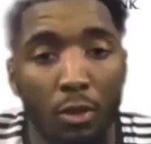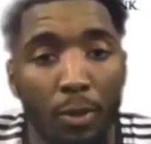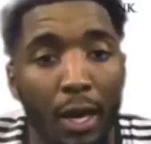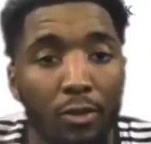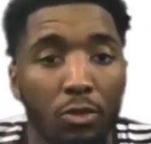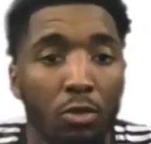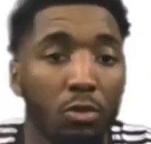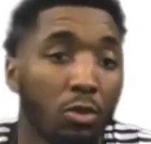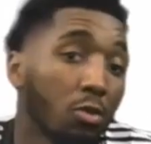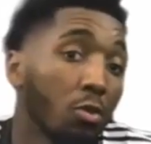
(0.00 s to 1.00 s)
For the past
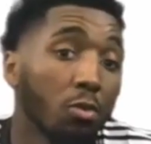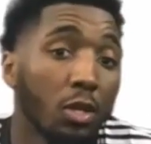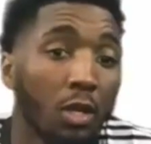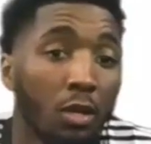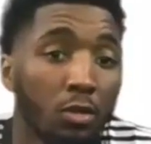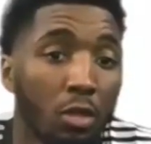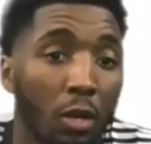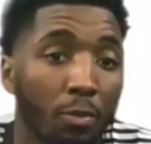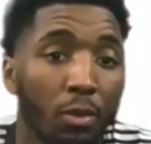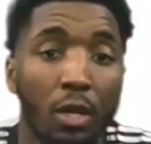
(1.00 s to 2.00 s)
two two three years,
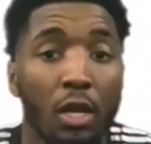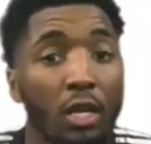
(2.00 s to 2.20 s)
you know, I